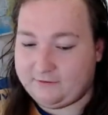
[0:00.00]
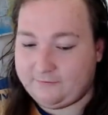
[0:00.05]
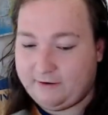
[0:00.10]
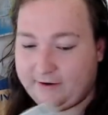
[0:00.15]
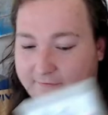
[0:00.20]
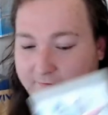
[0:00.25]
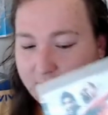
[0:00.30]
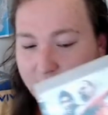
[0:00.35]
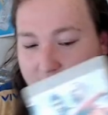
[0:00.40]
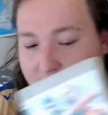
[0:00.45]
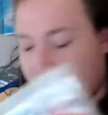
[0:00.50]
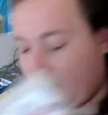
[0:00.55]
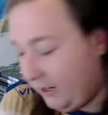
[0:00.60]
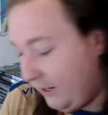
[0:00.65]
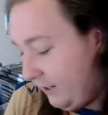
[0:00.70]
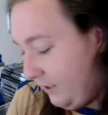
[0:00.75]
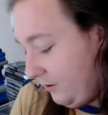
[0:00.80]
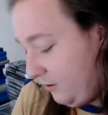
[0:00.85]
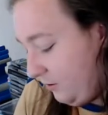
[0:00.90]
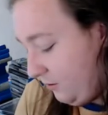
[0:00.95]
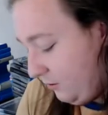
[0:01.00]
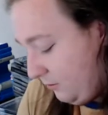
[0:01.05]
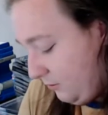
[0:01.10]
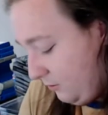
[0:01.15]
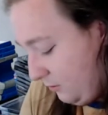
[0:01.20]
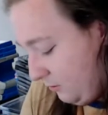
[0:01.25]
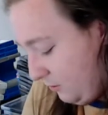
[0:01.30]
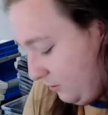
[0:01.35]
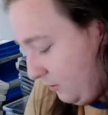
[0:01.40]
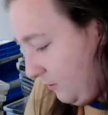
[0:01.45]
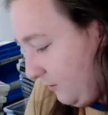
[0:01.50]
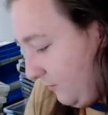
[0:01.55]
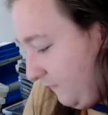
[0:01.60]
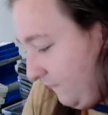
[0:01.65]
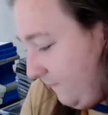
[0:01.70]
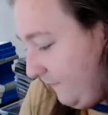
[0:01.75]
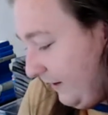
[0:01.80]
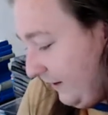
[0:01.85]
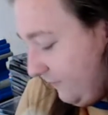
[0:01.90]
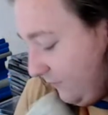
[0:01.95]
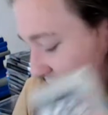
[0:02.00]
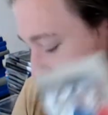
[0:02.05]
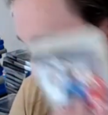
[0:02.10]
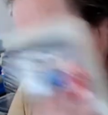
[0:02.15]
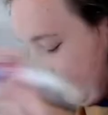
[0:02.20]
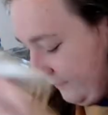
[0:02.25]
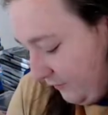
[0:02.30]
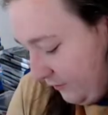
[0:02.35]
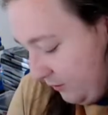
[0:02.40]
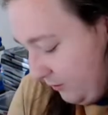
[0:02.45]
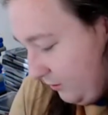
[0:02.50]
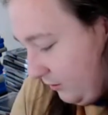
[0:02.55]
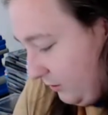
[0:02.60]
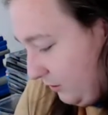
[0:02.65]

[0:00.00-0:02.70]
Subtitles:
FIFA 09, FIFA 11,